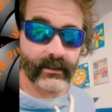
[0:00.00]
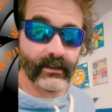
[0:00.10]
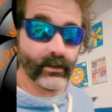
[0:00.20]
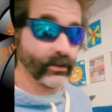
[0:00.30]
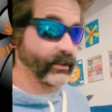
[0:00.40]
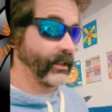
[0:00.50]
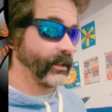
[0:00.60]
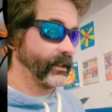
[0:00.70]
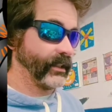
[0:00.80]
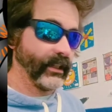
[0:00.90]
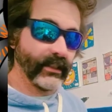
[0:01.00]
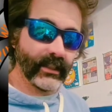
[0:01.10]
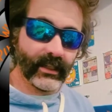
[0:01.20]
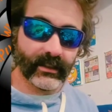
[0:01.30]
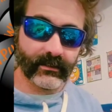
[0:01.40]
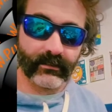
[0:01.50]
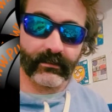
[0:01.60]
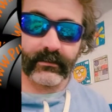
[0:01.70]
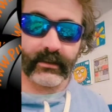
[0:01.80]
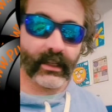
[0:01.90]
you know, I started guitar, then I
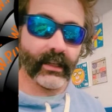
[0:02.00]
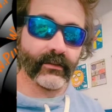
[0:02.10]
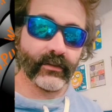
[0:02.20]
kind